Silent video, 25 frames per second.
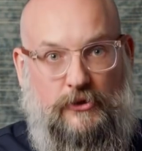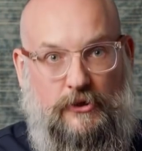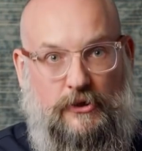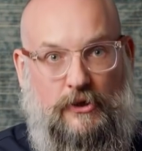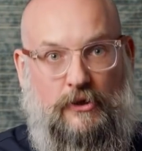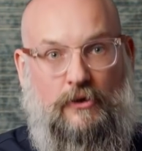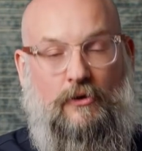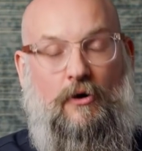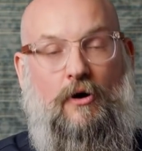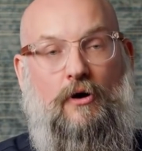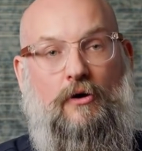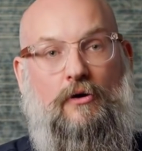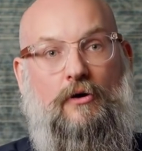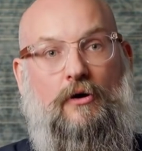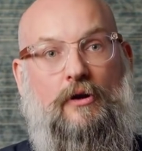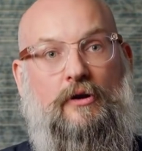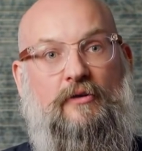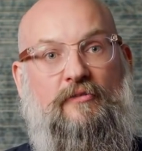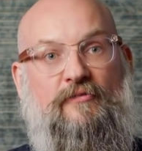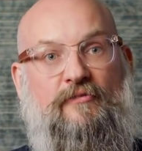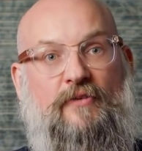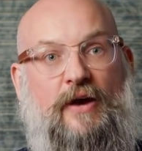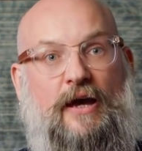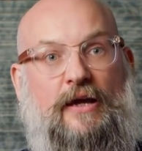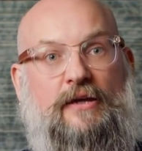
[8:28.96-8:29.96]
the knock on
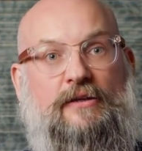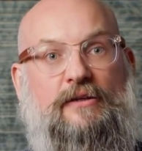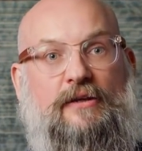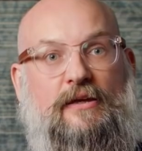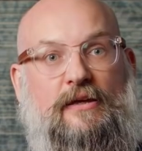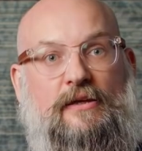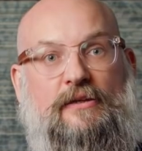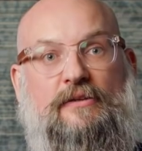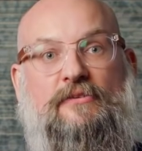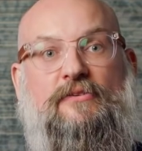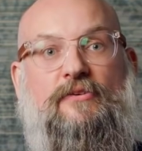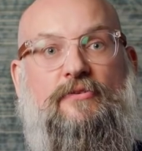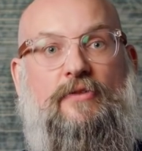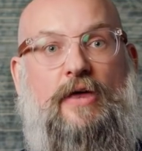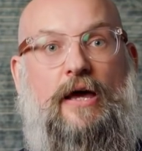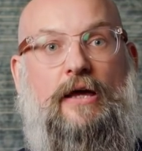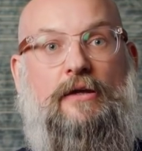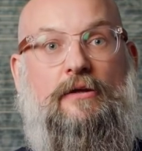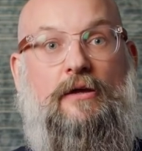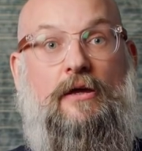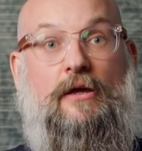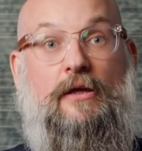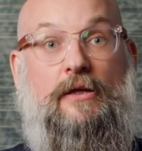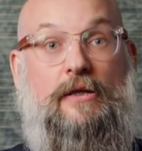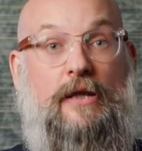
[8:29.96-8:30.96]
effect is
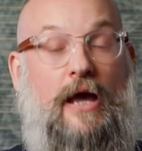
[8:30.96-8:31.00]
that